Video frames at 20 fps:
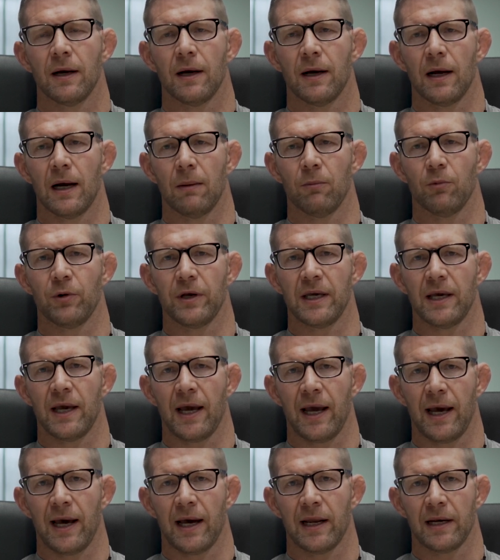Um, we
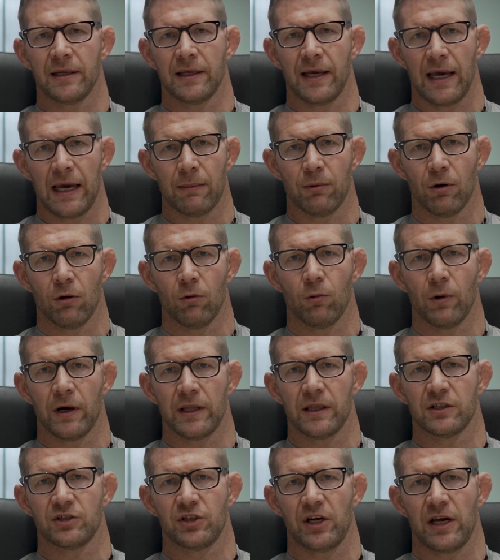had Gable
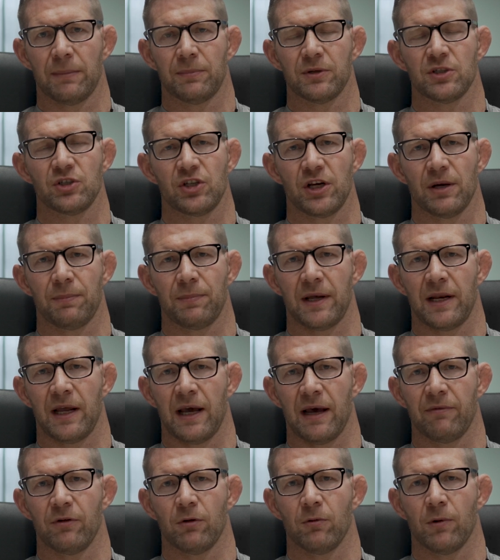win the championship at
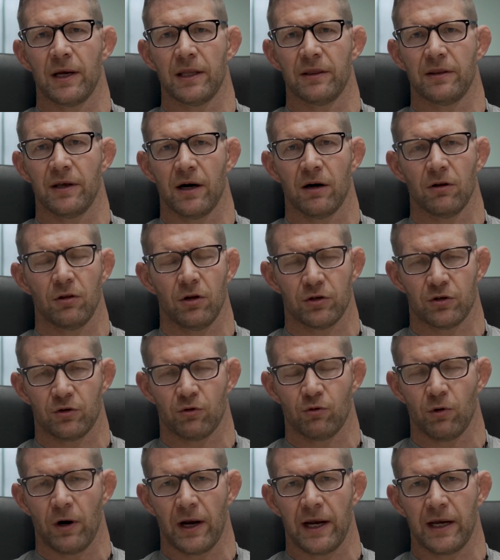heavyweight there,
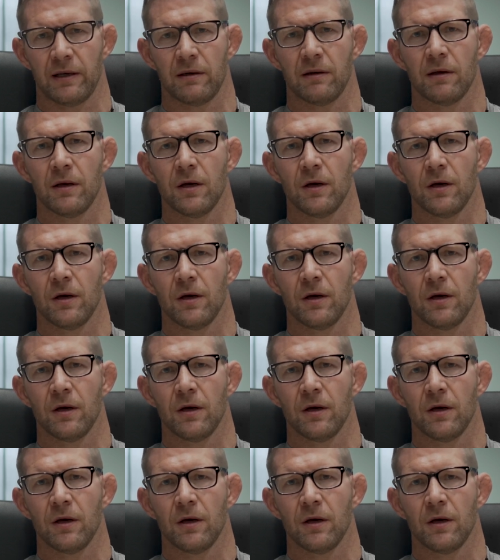looked great.